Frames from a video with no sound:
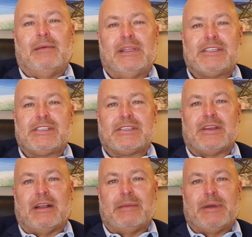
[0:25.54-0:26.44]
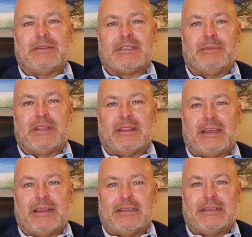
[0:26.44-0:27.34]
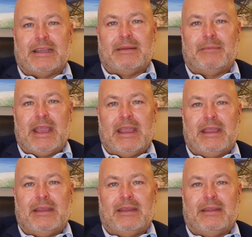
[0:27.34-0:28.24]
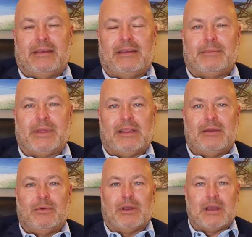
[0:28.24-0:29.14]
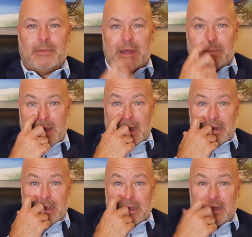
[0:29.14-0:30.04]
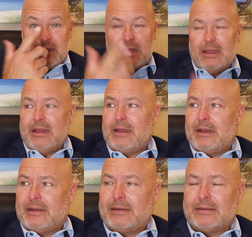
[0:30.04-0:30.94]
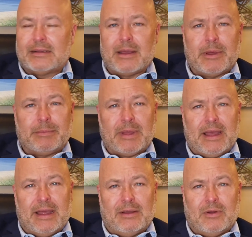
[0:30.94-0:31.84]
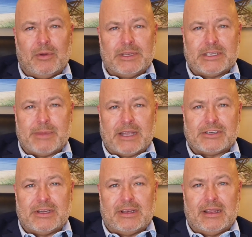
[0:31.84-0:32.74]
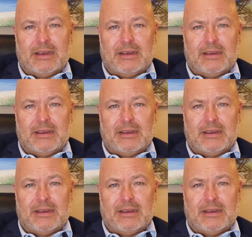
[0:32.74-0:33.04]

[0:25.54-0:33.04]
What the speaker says: let's just talk about some of the things that may typically will come up on a home inspection that,